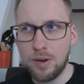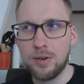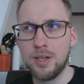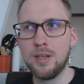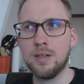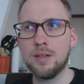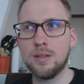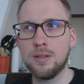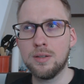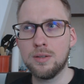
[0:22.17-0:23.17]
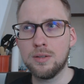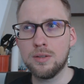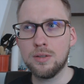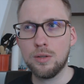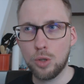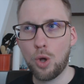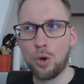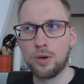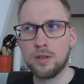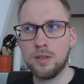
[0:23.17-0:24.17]
very
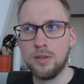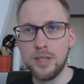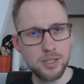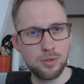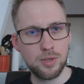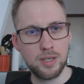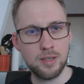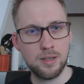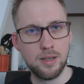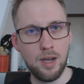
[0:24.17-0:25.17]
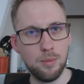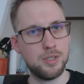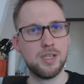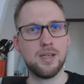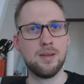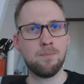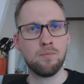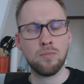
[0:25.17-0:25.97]
long history, I would say,